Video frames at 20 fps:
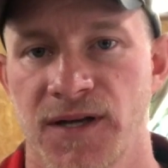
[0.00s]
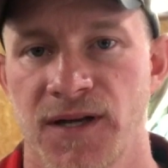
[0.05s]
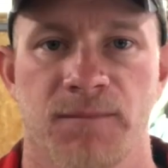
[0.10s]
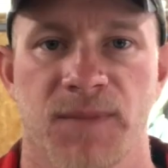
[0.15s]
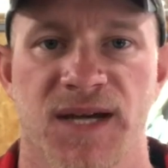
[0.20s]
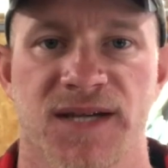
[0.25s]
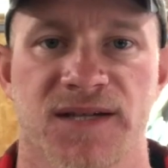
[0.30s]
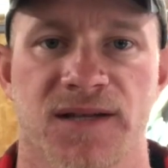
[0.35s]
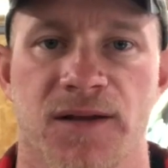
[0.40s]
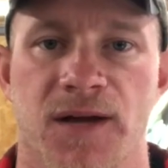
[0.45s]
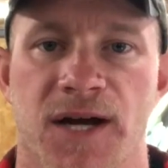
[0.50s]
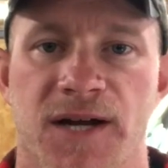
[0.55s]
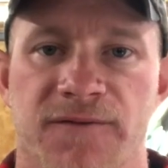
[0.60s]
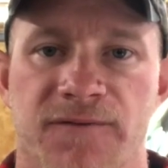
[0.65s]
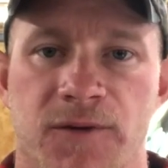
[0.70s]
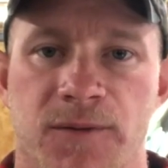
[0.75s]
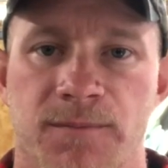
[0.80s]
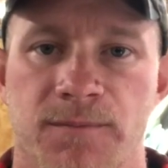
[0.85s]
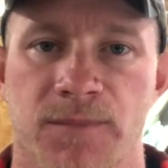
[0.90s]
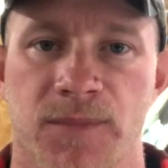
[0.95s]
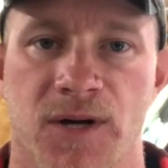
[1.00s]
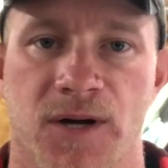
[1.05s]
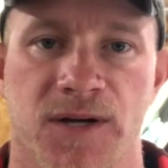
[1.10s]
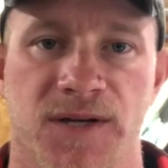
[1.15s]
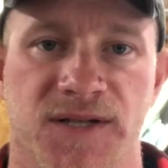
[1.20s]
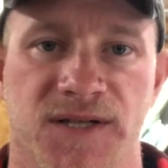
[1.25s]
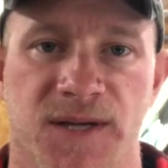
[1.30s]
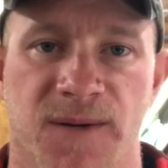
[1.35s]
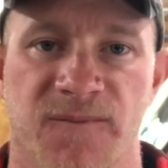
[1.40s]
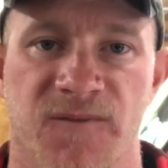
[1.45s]
because a lot of them
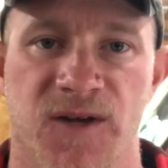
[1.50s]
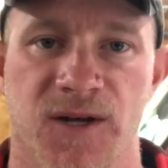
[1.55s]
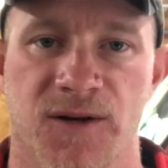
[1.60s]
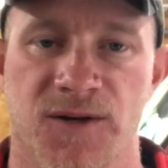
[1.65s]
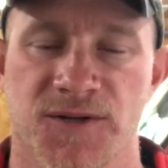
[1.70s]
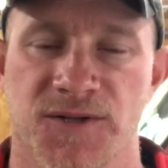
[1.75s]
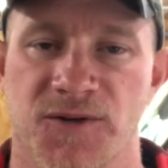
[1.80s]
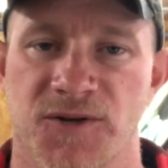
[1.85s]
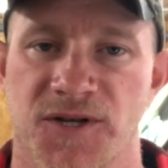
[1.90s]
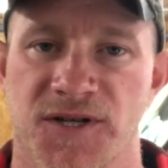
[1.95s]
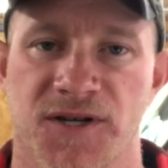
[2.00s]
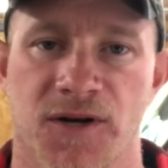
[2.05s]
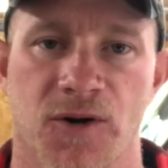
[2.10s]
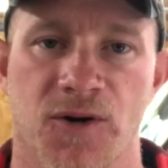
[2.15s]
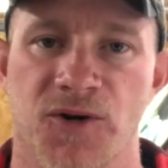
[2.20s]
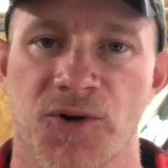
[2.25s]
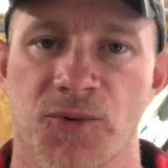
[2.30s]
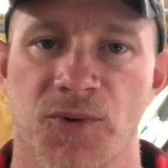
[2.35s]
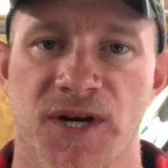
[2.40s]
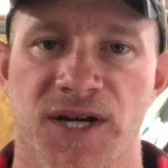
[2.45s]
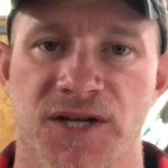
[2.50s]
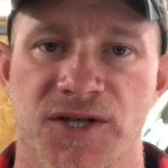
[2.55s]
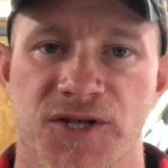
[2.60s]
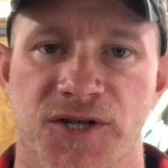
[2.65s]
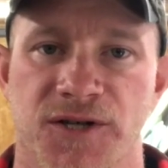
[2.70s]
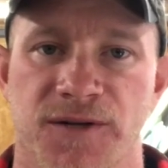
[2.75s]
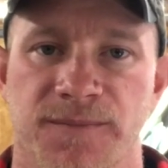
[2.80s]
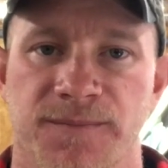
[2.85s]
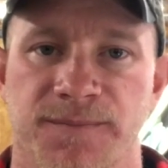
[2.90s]
on some vehicles are just hard to reach.